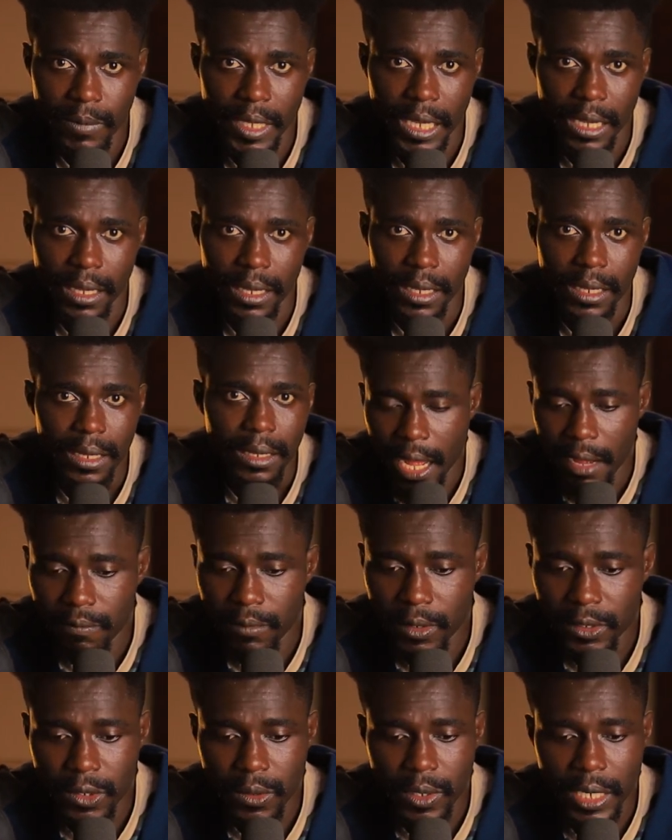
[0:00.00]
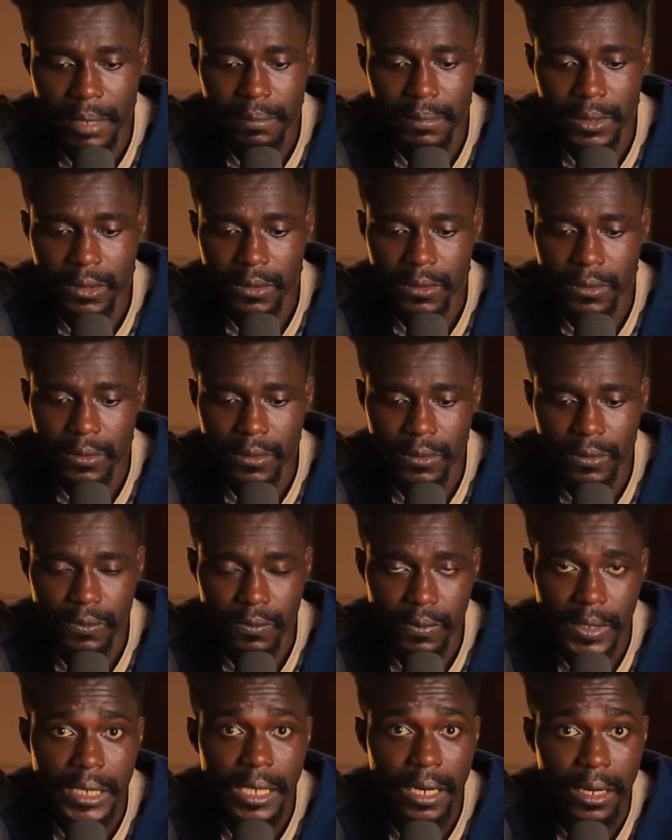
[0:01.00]
yeah, I've also come to
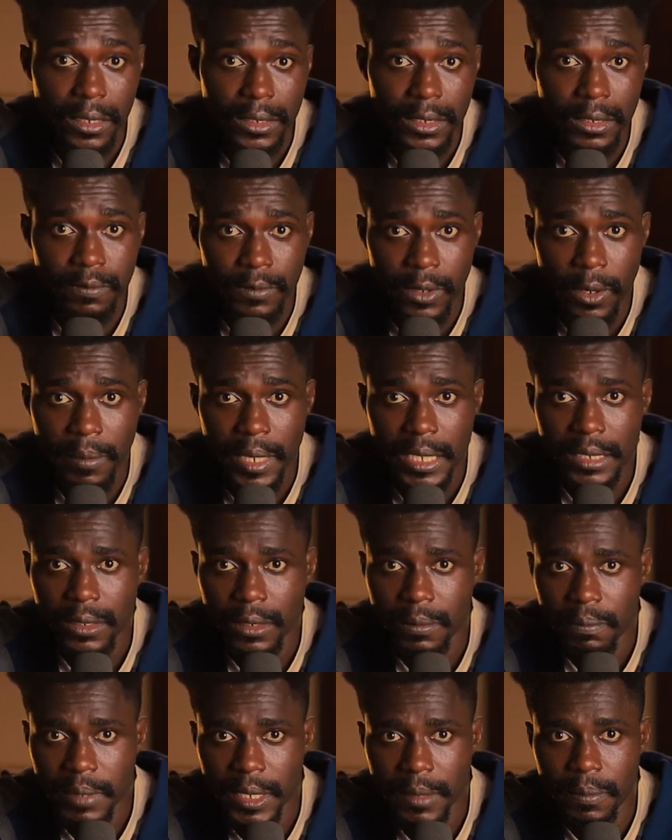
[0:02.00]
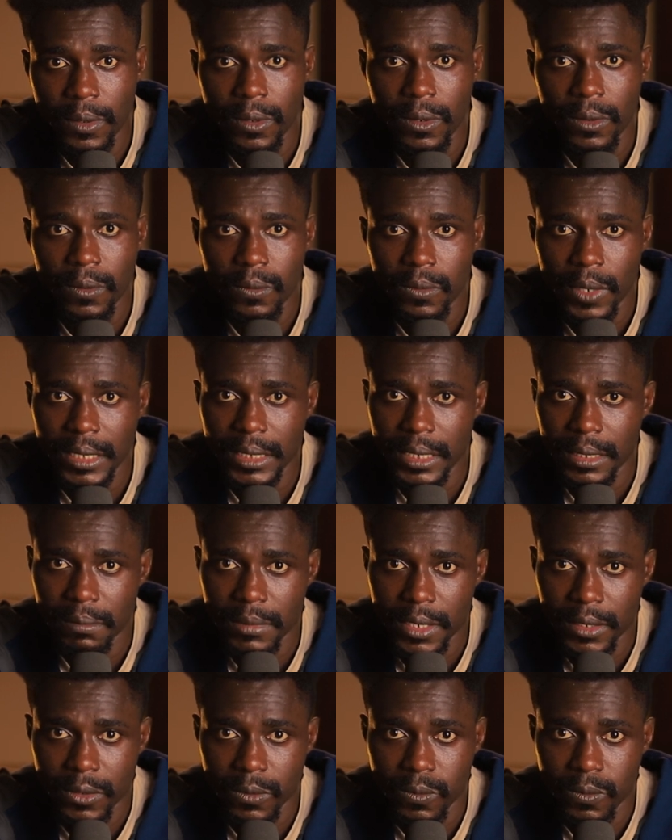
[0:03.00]
read a lot of comment on people wanting me